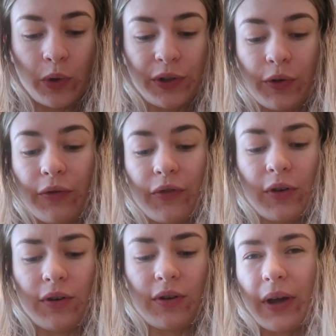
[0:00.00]
what is your
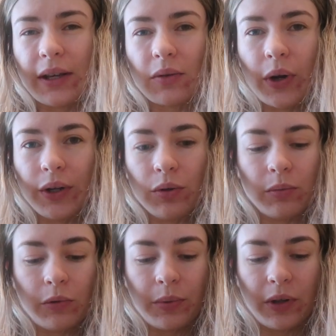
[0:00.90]
food? That is quite
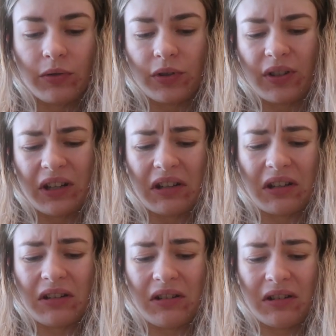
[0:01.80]
normal, but you're just like,
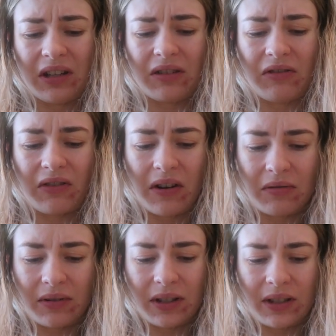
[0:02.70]
yeah, that's
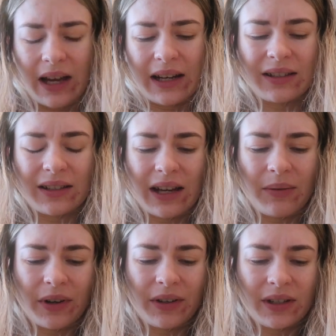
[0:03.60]
gross. And does
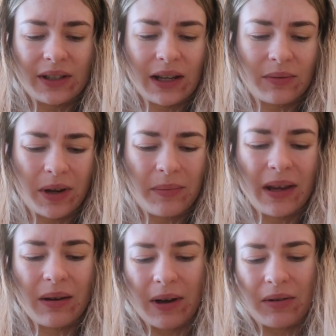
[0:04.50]
anyone understand what I
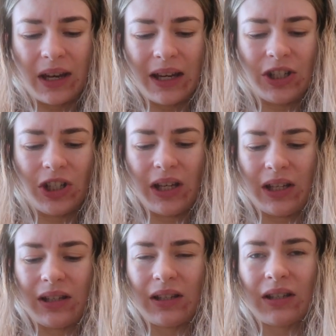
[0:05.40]
mean about
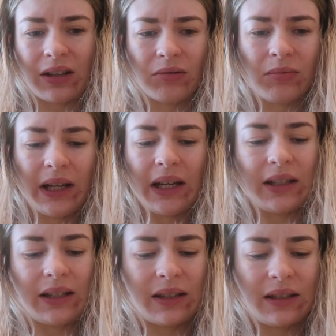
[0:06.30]
quiches and omelettes?
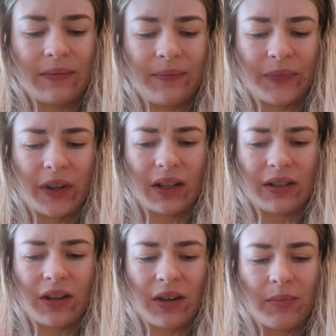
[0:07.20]
I
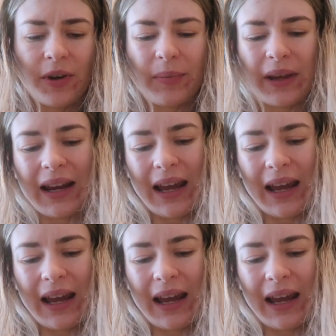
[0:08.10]
don't know, it might be an